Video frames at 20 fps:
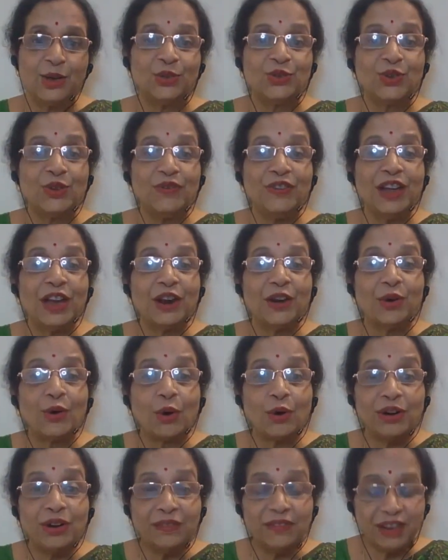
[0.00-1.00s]
So we are
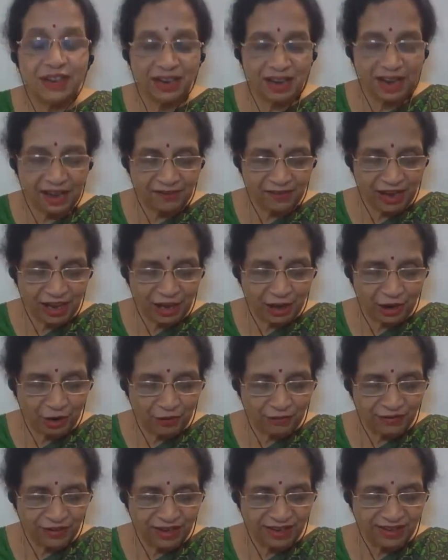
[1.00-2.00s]
not even
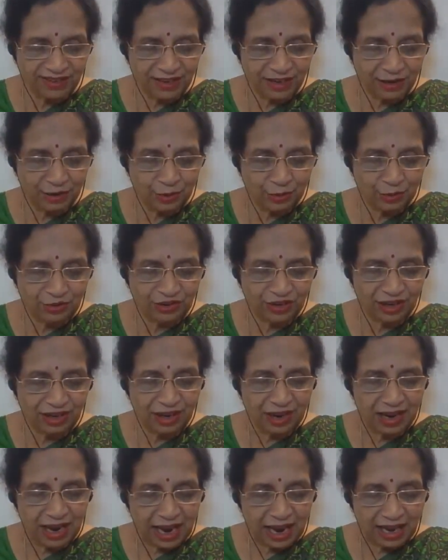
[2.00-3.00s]
aware of this
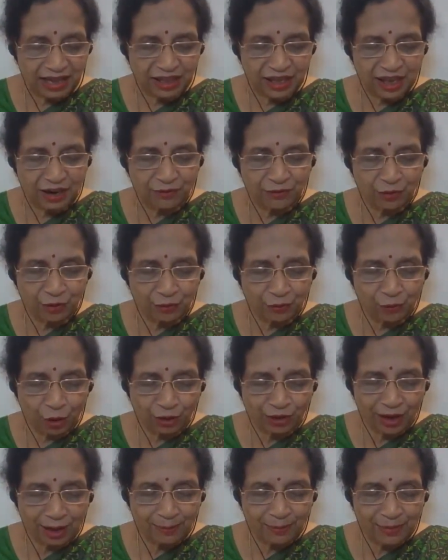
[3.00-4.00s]
delusion. And therefore
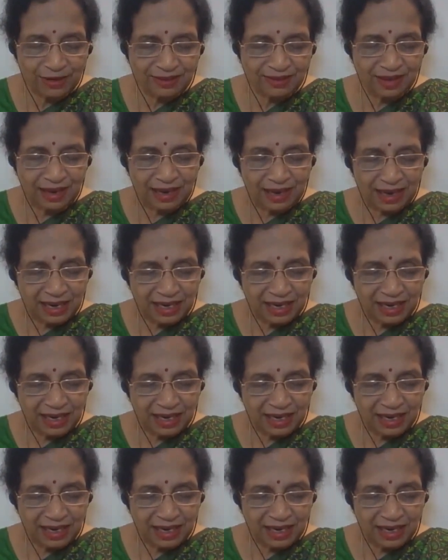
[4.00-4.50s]
what happens?